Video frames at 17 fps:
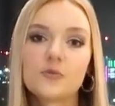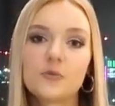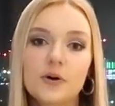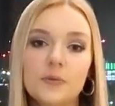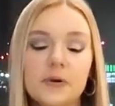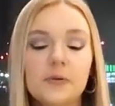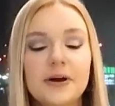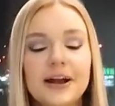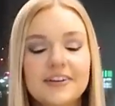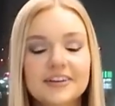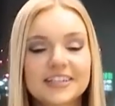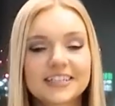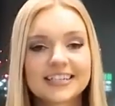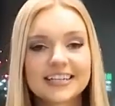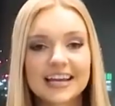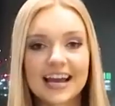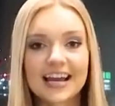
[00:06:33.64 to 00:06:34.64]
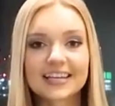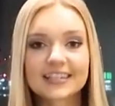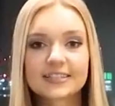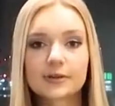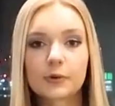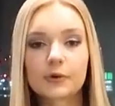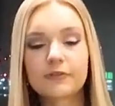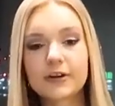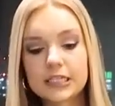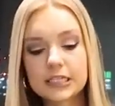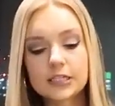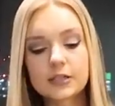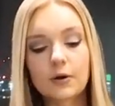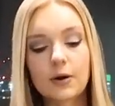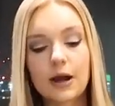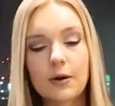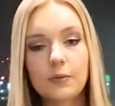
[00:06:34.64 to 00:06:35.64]
What am I wearing tonight? So we're ready to
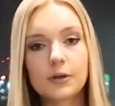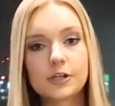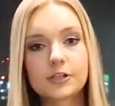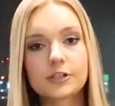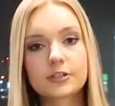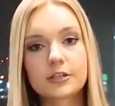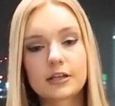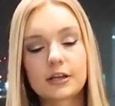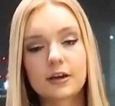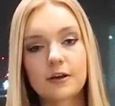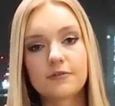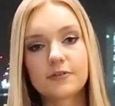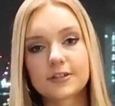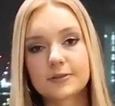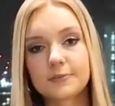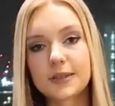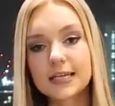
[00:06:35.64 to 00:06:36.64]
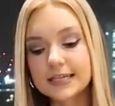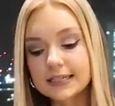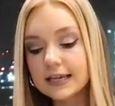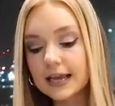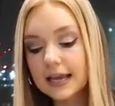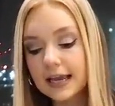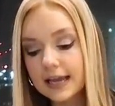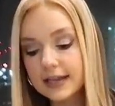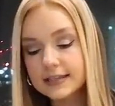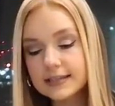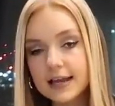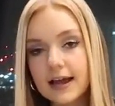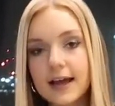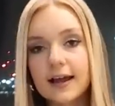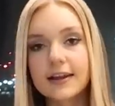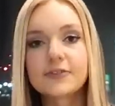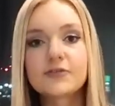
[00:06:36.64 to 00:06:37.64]
go out. We're just going to go for something to eat
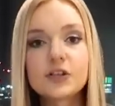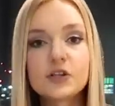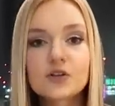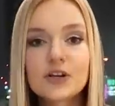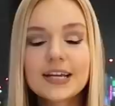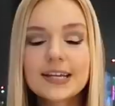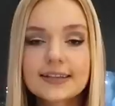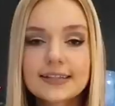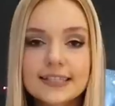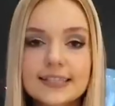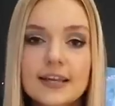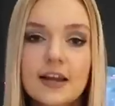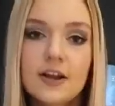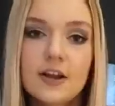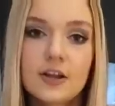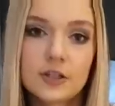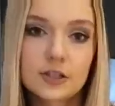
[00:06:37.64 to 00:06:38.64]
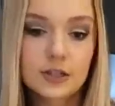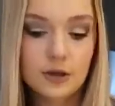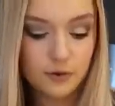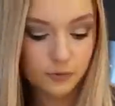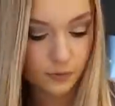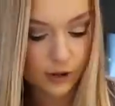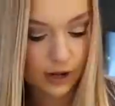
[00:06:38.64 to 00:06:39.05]
and a few drinks. So I'm